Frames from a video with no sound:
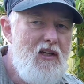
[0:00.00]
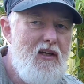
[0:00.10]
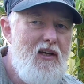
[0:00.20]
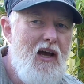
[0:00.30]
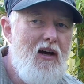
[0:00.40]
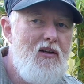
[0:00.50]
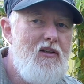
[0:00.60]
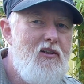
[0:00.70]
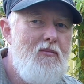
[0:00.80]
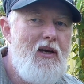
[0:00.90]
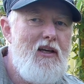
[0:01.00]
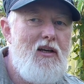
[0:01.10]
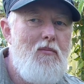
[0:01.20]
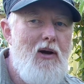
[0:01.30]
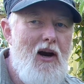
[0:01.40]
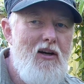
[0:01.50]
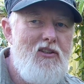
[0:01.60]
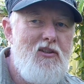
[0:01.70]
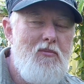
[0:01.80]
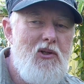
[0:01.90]
Now, to make a
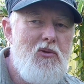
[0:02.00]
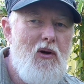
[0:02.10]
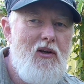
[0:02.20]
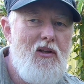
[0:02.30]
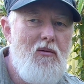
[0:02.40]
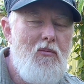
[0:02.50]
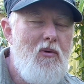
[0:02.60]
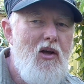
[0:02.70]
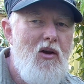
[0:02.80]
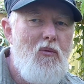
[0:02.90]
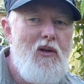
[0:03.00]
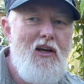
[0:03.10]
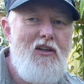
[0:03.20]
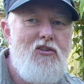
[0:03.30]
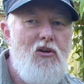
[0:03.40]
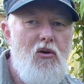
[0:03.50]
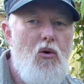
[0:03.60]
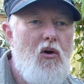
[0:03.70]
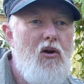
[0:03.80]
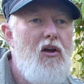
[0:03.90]
comparison between them, we need to
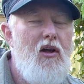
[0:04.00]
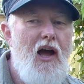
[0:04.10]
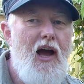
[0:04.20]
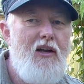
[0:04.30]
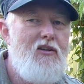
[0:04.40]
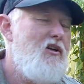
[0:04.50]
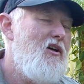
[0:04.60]
look at